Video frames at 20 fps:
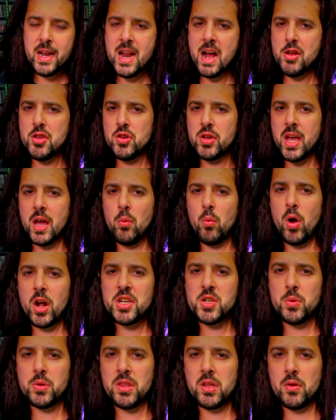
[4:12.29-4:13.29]
Now, you can
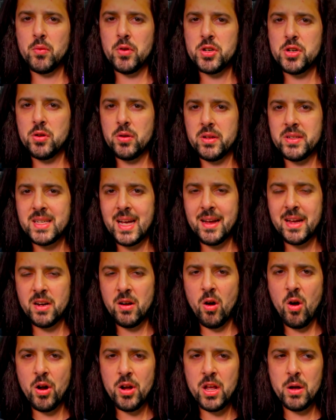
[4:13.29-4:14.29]
watch it with the original Italian
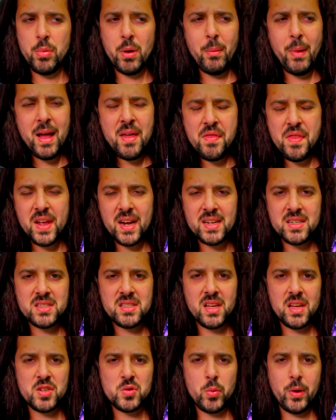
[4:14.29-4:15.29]
audio, but my thing is
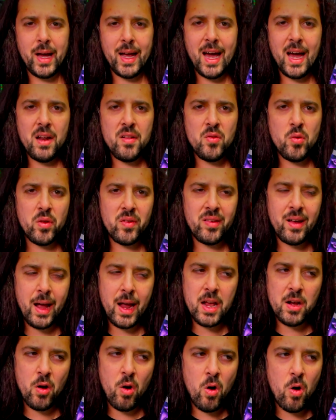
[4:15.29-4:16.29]
this. When I got into
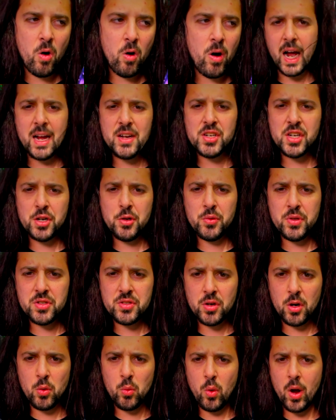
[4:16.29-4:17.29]
Italian horror, I genuinely
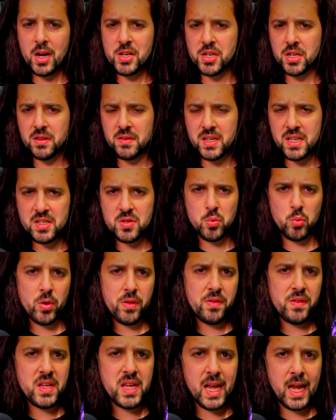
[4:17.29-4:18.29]
started watching these
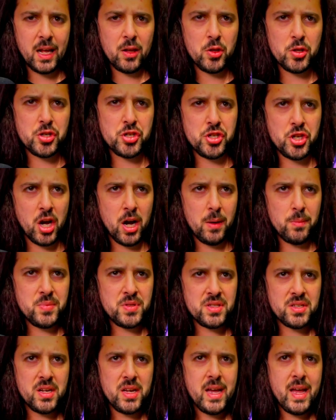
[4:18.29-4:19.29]
with the English
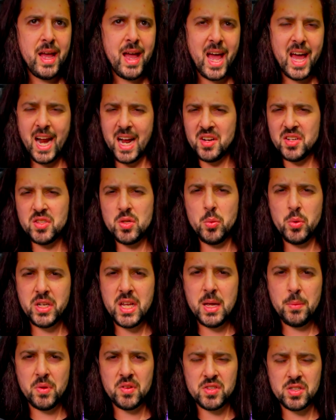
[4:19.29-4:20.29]
dubs, and I still would
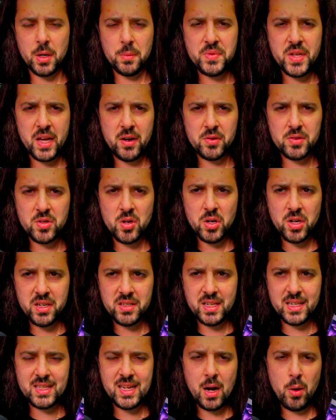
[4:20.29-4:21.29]
keep the subtitles on because
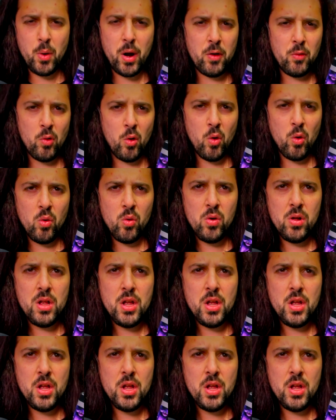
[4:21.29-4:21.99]
that's how I roll.